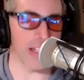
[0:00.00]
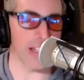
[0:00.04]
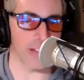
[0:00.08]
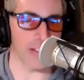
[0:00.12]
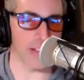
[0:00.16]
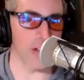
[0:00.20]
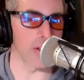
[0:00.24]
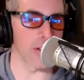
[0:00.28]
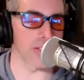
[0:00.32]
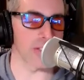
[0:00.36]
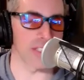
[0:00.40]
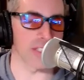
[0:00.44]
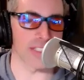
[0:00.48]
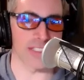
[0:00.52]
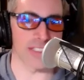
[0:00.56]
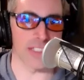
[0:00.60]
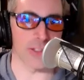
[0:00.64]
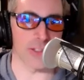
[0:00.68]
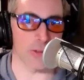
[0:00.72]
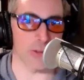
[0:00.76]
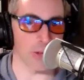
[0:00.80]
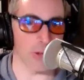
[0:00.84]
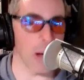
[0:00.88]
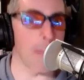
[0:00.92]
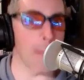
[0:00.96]
ketosis,
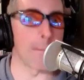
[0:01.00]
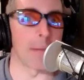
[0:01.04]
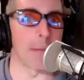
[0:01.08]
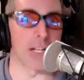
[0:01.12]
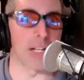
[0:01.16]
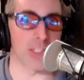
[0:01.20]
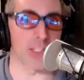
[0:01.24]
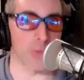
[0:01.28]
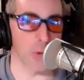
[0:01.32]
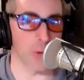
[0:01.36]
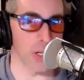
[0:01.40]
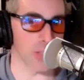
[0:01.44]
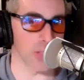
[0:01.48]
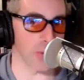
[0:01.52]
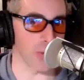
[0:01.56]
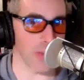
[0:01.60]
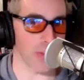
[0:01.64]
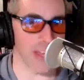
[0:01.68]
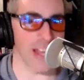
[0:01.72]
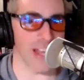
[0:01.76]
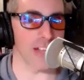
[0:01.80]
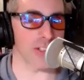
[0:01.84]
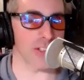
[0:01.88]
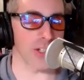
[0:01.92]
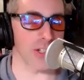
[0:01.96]
these are all buzzwords with
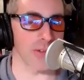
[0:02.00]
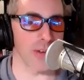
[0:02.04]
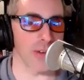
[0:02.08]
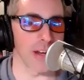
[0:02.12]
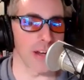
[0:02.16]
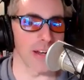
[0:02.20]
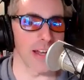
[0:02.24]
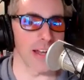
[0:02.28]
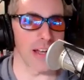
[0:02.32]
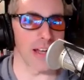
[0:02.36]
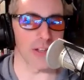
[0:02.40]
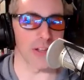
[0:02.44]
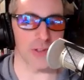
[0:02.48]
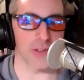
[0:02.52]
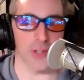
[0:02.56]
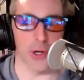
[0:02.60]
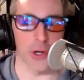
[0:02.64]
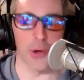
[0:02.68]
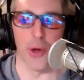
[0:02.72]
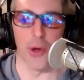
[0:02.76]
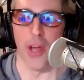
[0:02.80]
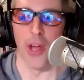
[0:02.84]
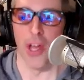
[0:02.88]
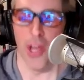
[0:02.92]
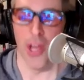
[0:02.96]
cancer right now.
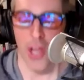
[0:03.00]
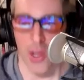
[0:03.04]
So mm-hmm.